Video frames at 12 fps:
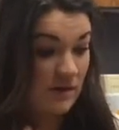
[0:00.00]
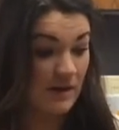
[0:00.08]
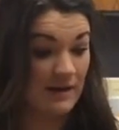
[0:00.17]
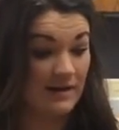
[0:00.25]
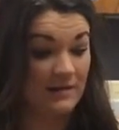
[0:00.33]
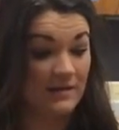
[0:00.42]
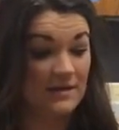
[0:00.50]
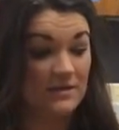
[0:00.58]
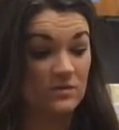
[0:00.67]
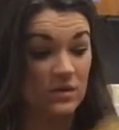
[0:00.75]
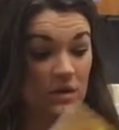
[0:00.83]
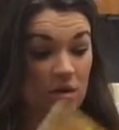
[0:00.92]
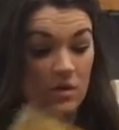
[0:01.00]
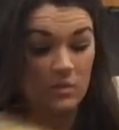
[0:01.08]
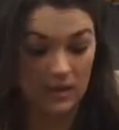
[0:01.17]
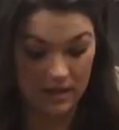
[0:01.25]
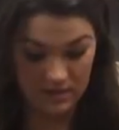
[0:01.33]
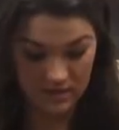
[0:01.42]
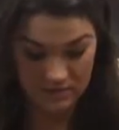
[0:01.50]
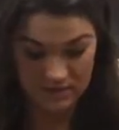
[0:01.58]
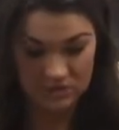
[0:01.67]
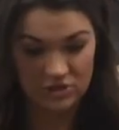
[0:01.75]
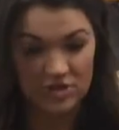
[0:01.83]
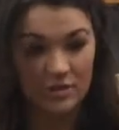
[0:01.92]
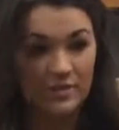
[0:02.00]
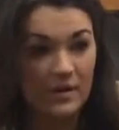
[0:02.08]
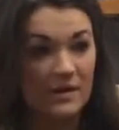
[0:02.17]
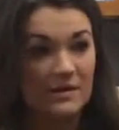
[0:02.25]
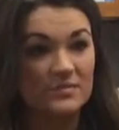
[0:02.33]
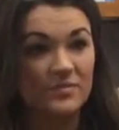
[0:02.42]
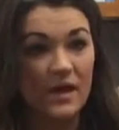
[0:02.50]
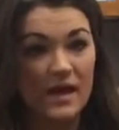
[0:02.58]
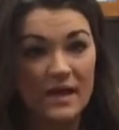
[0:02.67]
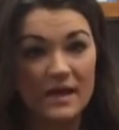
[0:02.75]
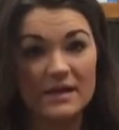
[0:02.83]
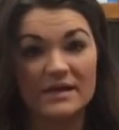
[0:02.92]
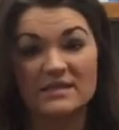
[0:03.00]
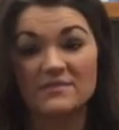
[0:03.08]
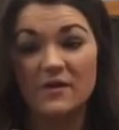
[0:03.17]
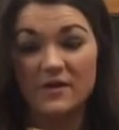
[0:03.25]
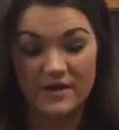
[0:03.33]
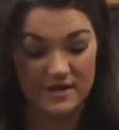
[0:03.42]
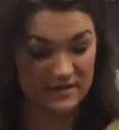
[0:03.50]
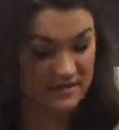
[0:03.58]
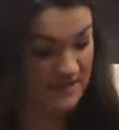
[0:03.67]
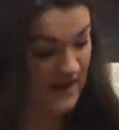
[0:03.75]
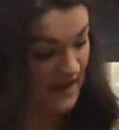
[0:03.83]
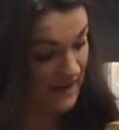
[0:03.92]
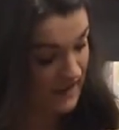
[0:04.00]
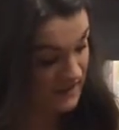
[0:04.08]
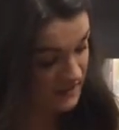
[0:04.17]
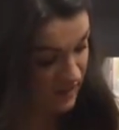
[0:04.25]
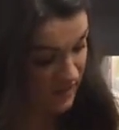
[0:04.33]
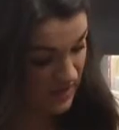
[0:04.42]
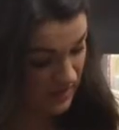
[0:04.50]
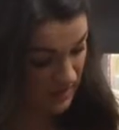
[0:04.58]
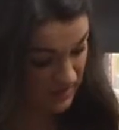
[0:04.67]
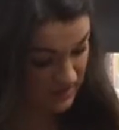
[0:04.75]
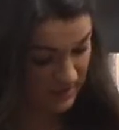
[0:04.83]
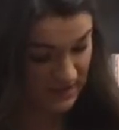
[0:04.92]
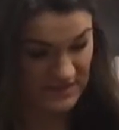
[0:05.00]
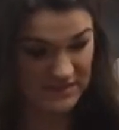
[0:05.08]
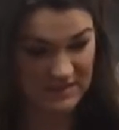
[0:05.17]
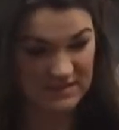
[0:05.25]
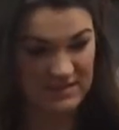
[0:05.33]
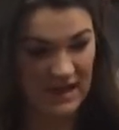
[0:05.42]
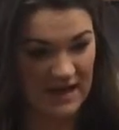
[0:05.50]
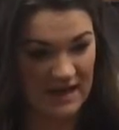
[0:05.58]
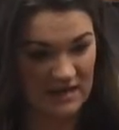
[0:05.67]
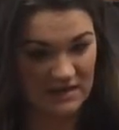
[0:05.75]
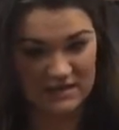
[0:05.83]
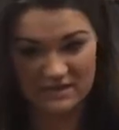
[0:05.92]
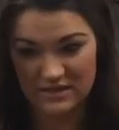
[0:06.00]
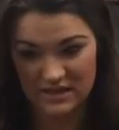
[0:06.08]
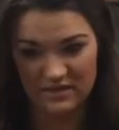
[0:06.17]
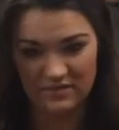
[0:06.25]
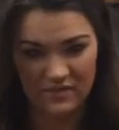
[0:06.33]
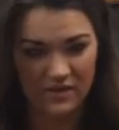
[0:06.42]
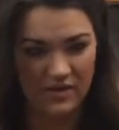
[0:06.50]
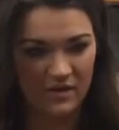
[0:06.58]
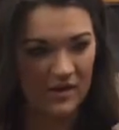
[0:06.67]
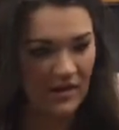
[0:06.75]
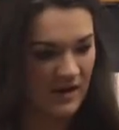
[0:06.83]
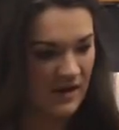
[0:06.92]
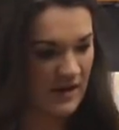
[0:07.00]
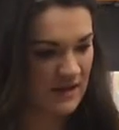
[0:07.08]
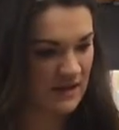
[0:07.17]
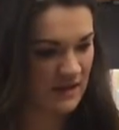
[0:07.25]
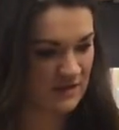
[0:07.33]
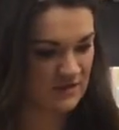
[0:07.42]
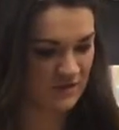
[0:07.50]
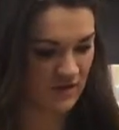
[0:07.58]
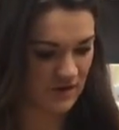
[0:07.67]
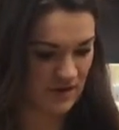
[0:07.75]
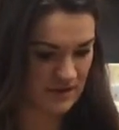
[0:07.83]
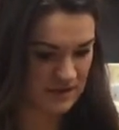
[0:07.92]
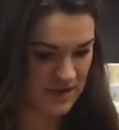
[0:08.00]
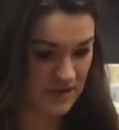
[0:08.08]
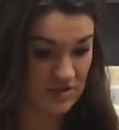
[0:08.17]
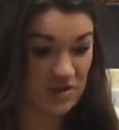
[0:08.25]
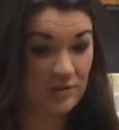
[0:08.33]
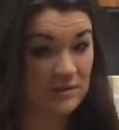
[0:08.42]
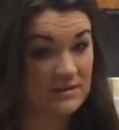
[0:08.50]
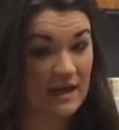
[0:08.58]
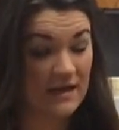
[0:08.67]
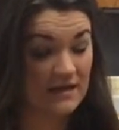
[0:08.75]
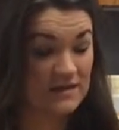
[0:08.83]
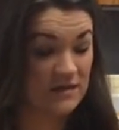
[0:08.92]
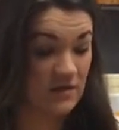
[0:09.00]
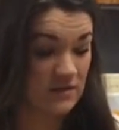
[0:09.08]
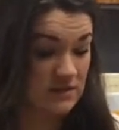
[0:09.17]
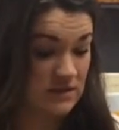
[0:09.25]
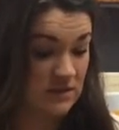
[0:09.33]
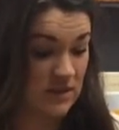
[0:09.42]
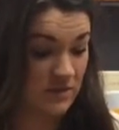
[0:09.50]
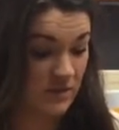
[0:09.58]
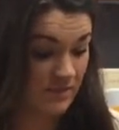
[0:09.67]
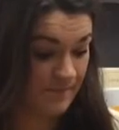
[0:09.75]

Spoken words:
And in this one, oh my goodness, he's jumping on his bed. He's very excited. To me, he looks like he's excited, doesn't he? I think he's very excited. Too excited to go to sleep.